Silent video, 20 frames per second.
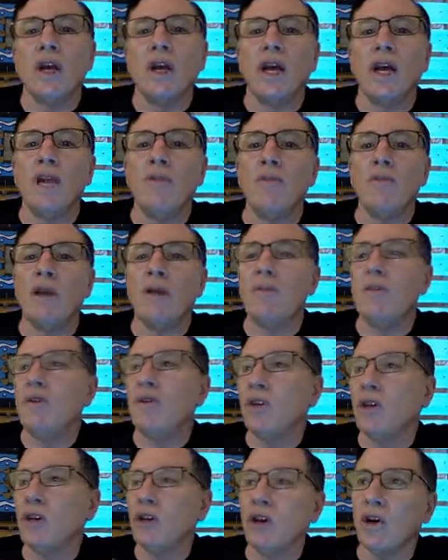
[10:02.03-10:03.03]
and maybe you
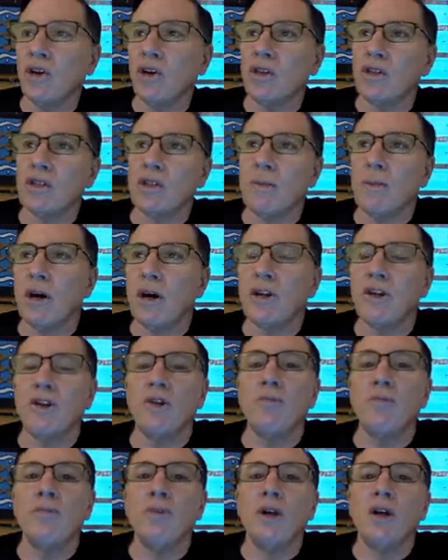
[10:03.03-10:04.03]
can go to some
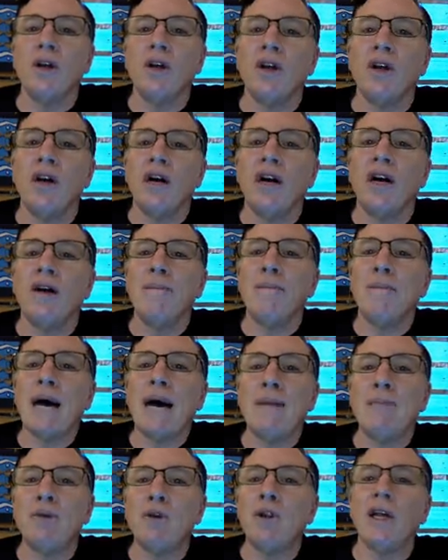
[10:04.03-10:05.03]
other
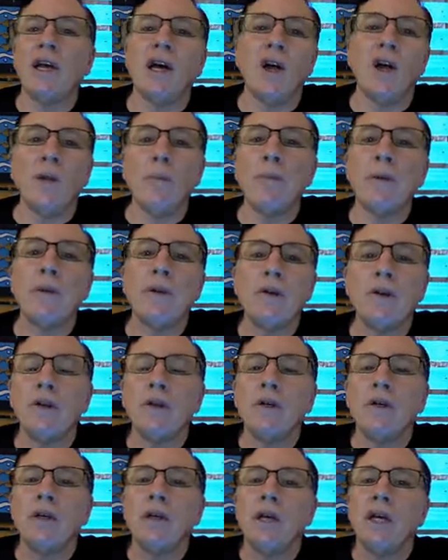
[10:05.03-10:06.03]
Bible help
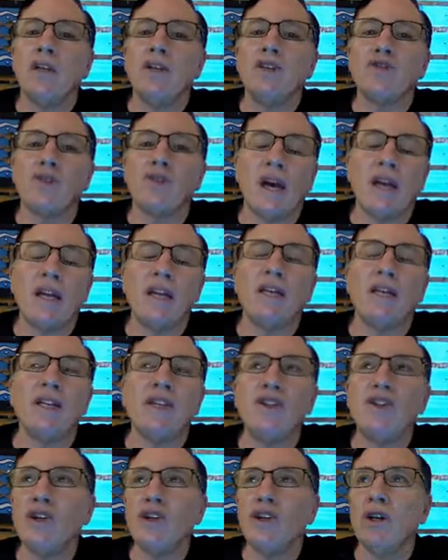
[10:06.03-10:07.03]
and try to
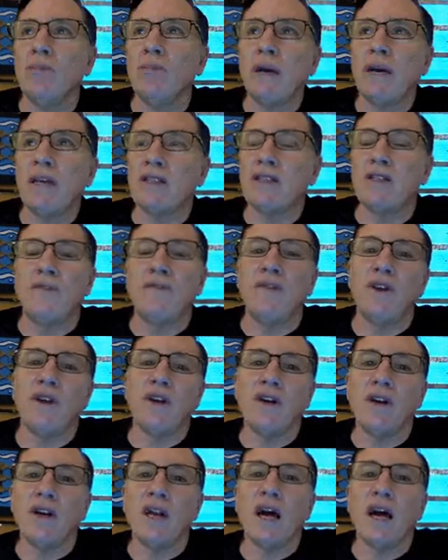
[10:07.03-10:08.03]
do your best to
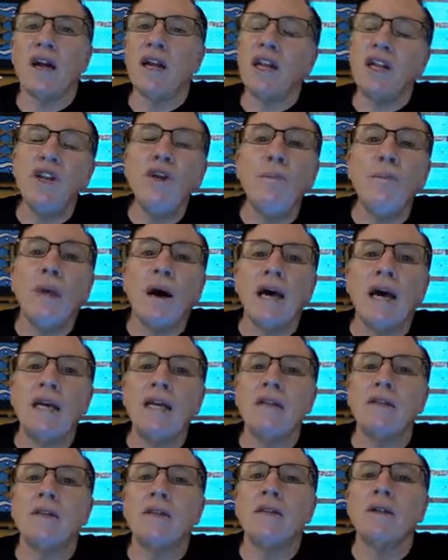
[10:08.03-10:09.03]
figure it out, and you
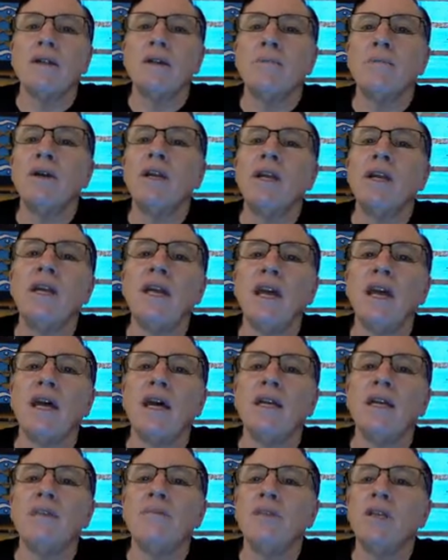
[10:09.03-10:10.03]
might. But
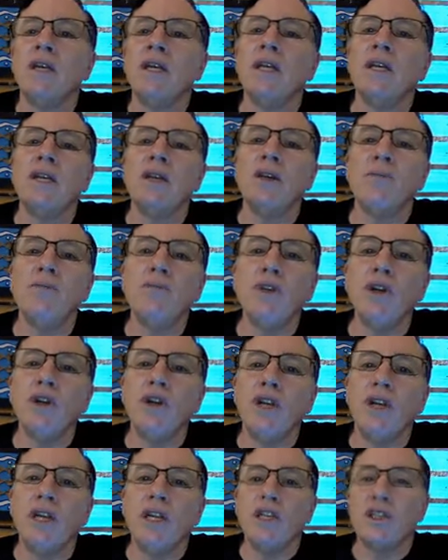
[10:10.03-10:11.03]
again, in
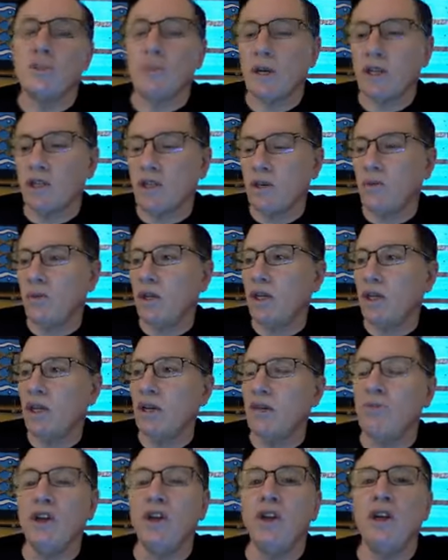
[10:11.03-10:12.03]
community, especially when the
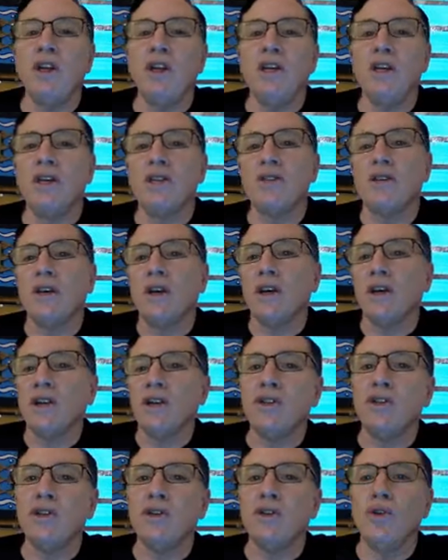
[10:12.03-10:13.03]
community is
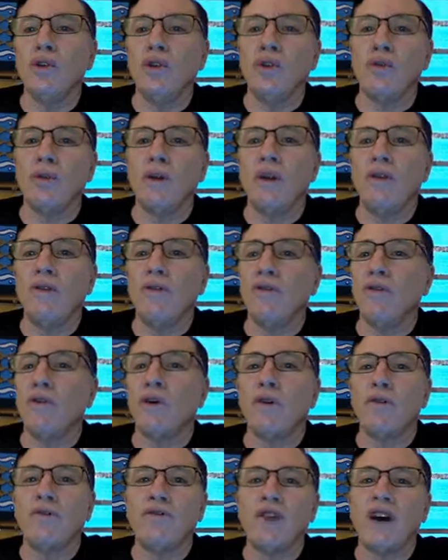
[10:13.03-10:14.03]
2, 3,
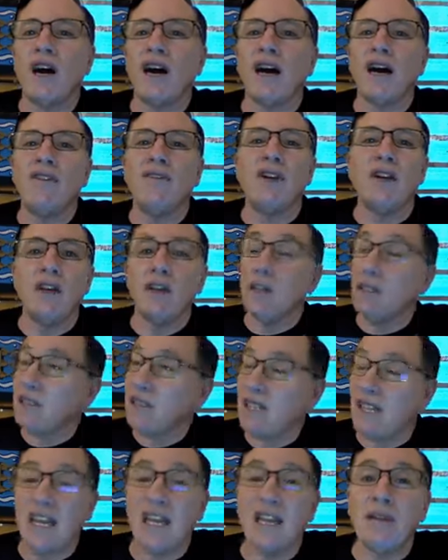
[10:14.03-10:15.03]
4, 5,
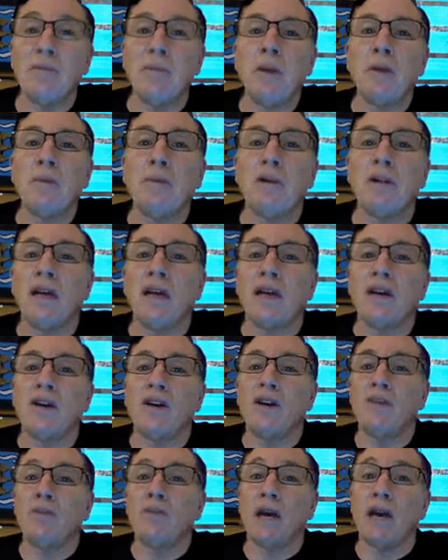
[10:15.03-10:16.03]
10 people like
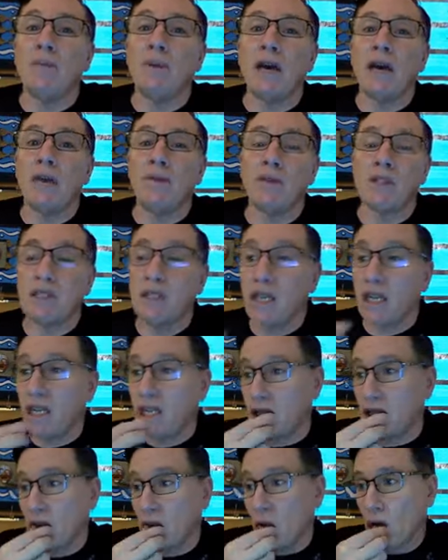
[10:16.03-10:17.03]
are in my Bible studies,